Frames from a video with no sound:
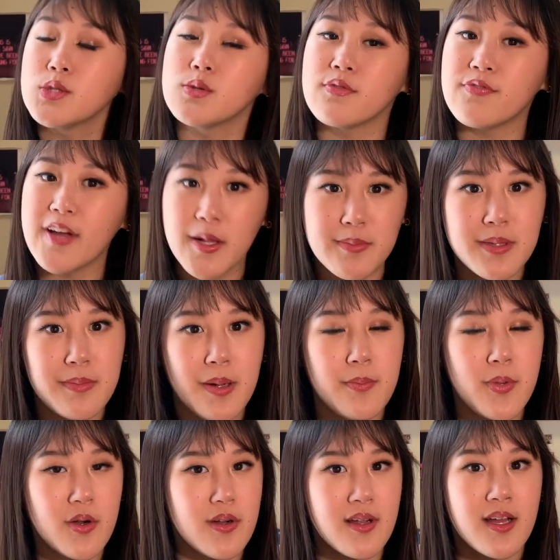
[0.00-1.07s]
to a family
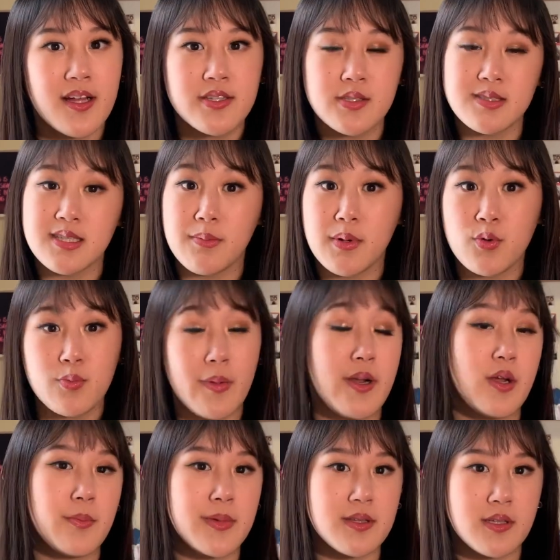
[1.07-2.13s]
member, to someone who might
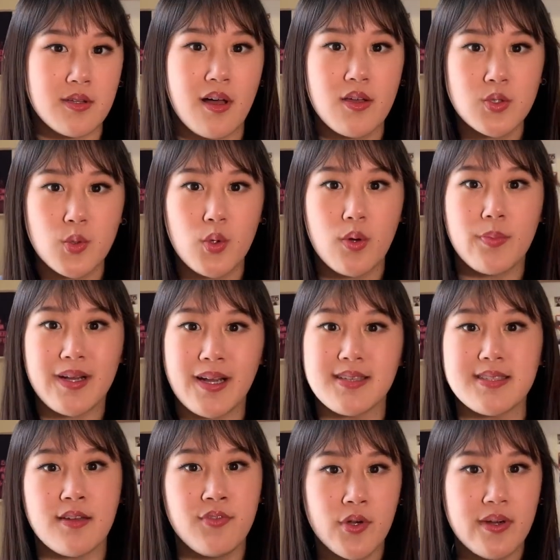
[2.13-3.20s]
not be in the law school, because
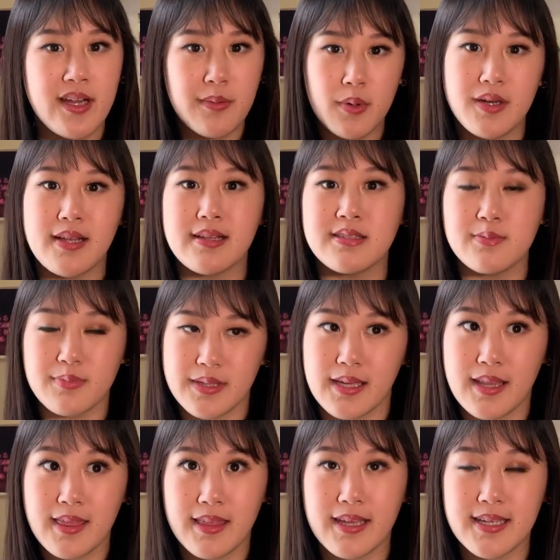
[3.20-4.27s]
if you're able to
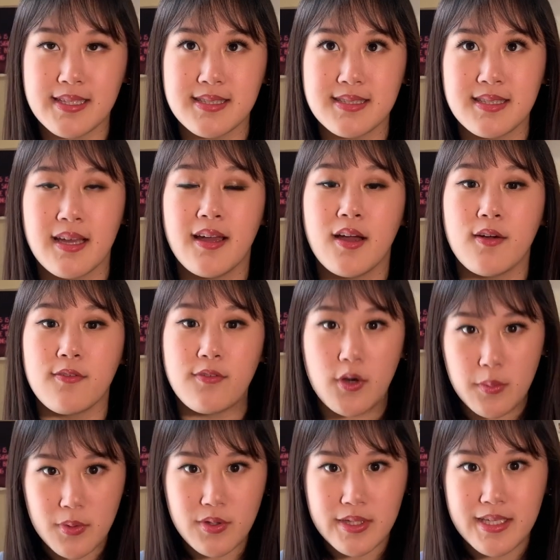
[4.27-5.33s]
explain things
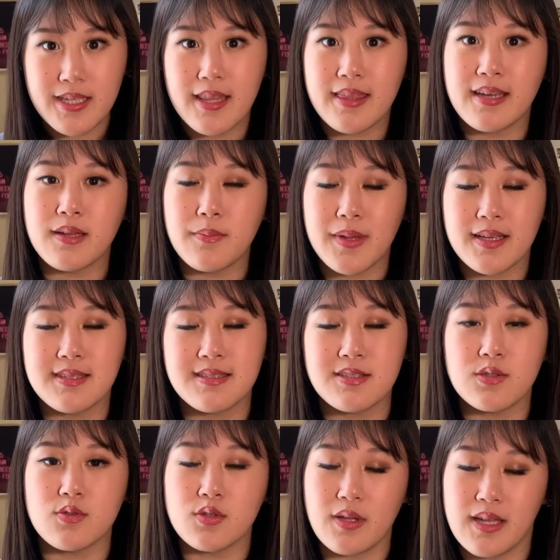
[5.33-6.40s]
verbally, then
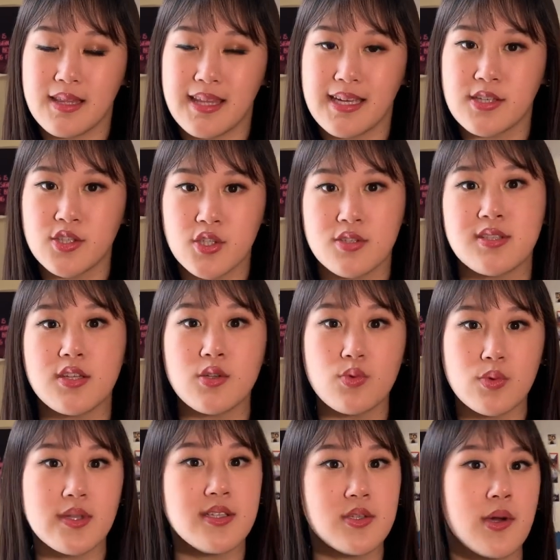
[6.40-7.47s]
that ensures that you
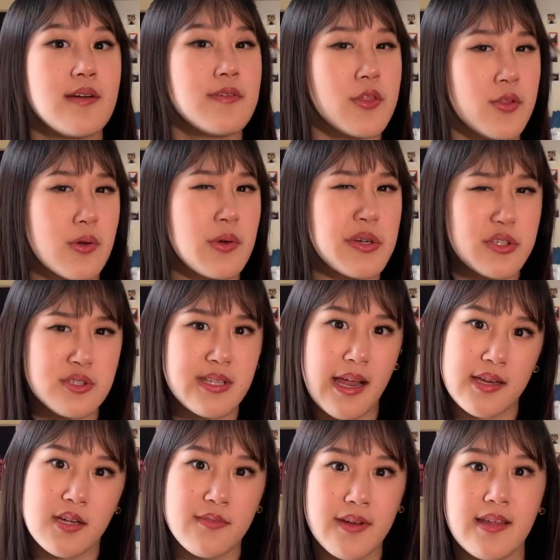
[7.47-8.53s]
really do have a thorough
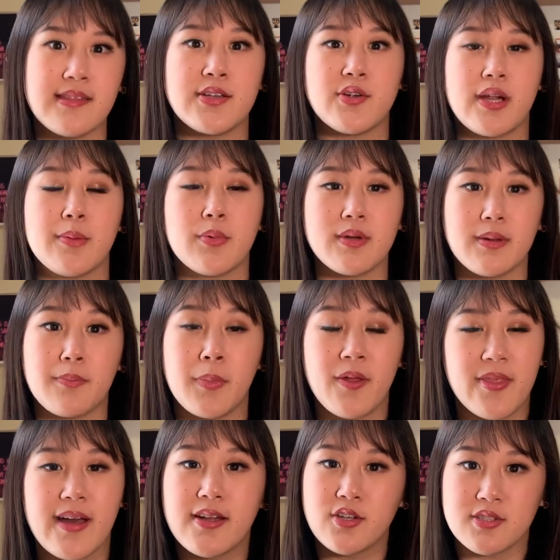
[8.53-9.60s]
understanding of it, and then you're able to put
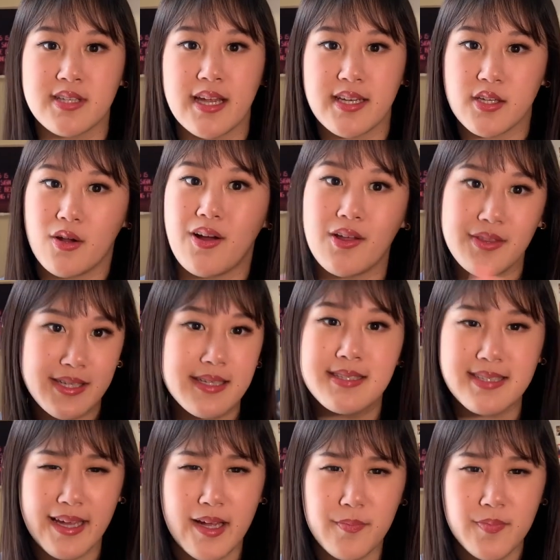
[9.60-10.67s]
that understanding on the
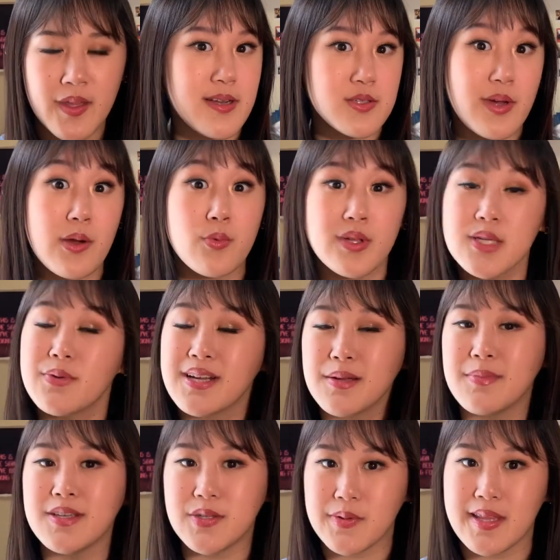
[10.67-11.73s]
exam. So I really
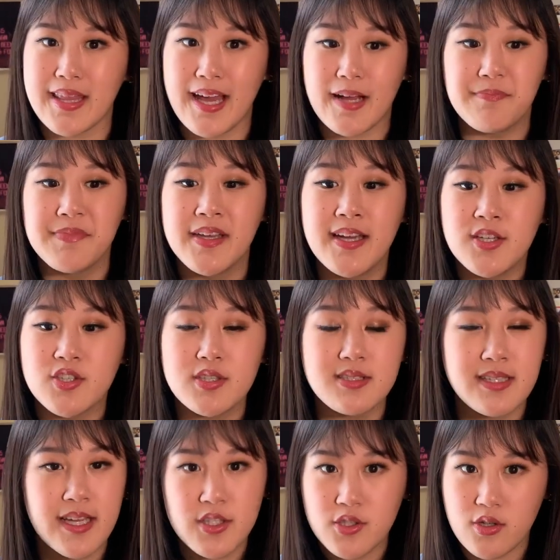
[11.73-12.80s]
recommend doing that. Just
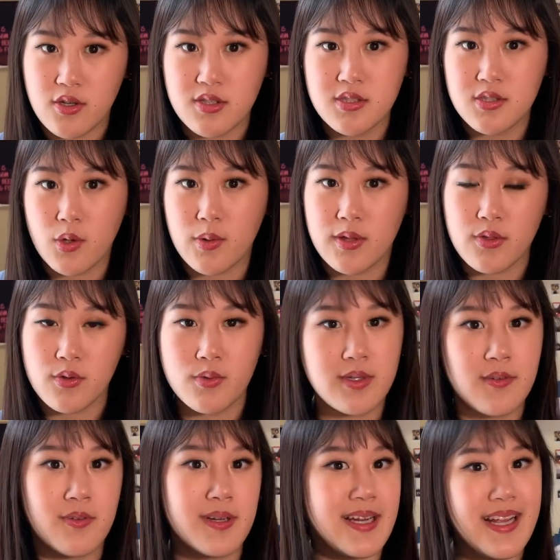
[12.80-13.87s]
take turns going through
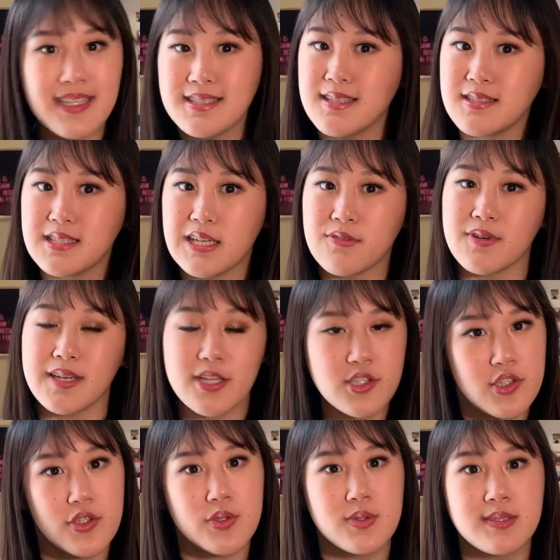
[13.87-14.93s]
different cases, different
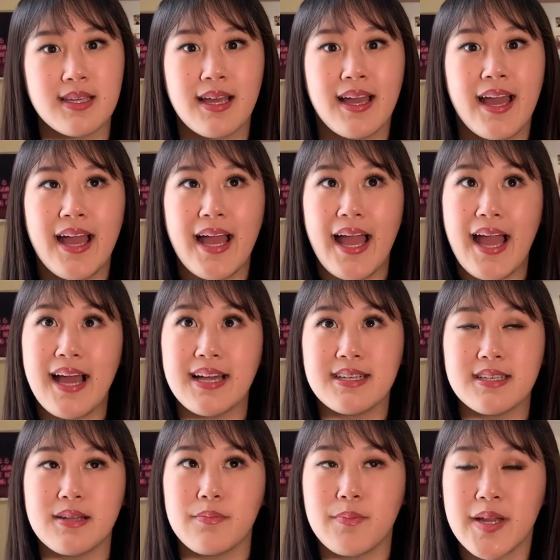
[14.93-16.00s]
issues,
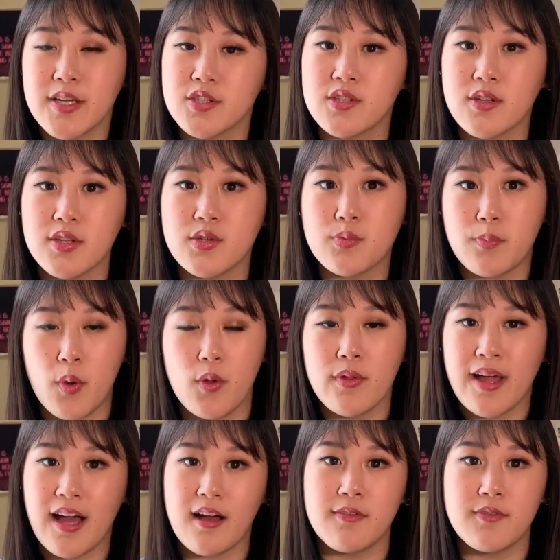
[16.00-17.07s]
and making sure that you both
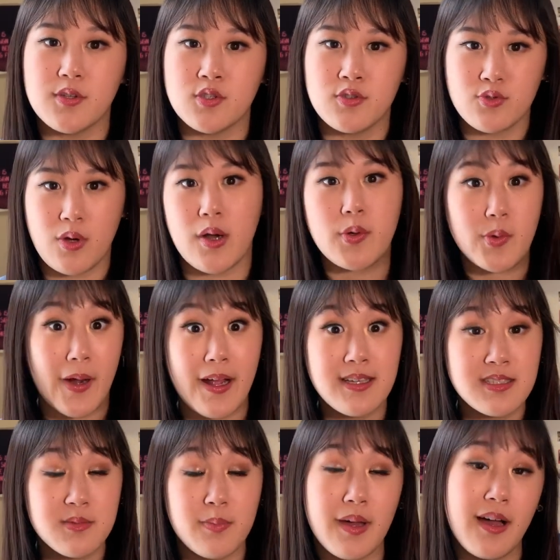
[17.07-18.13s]
have a strong
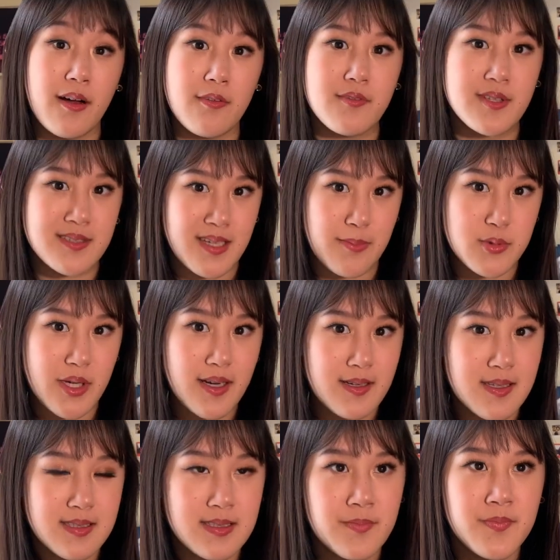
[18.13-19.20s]
grasp of the
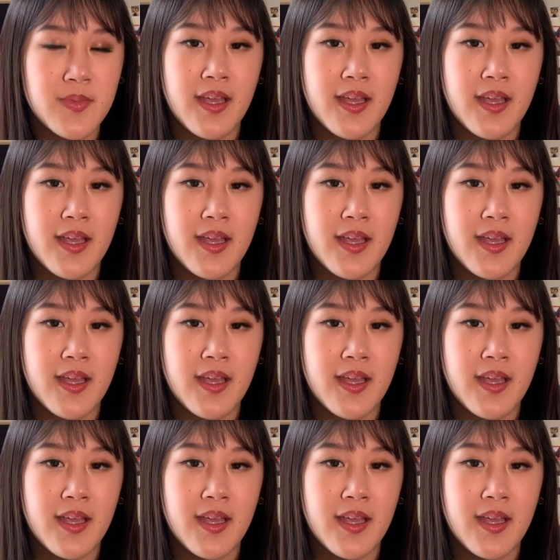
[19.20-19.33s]
subject.